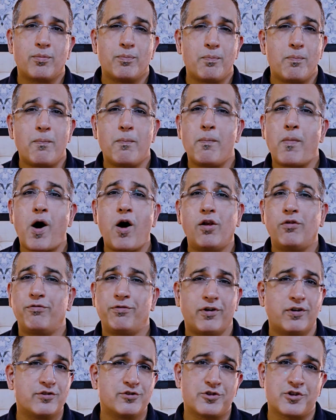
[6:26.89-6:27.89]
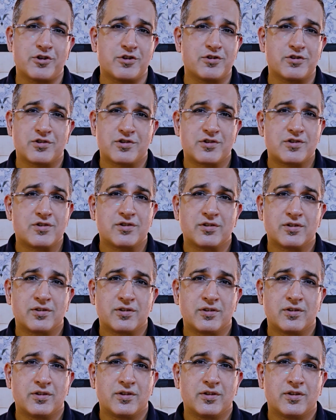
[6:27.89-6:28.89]
malfunctions?
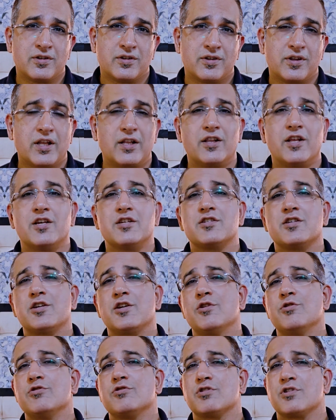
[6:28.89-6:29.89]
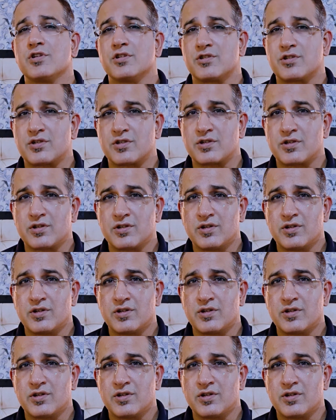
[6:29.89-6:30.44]
Then there's a huge risk.